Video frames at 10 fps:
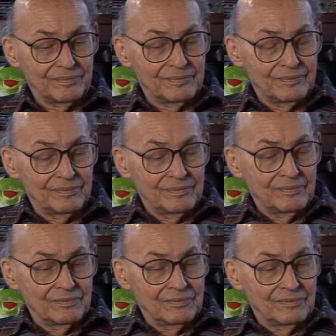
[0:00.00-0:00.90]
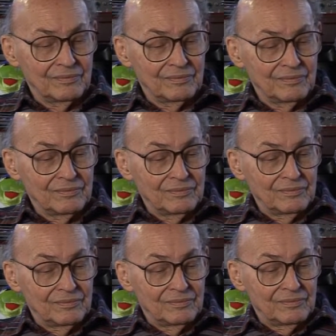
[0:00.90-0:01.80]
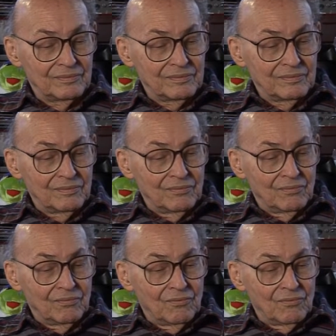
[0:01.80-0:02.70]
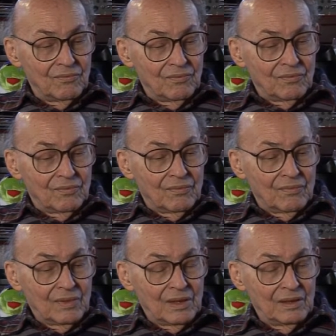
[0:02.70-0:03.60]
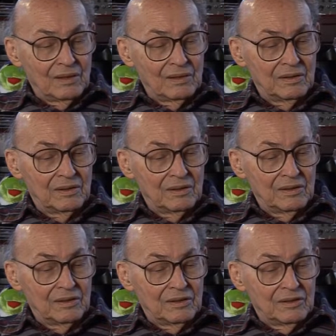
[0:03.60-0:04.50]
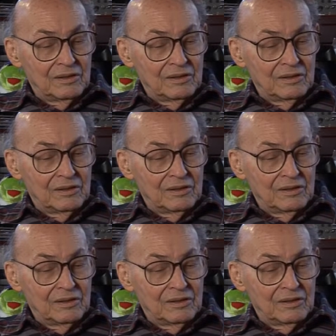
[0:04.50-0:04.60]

(no one is talking)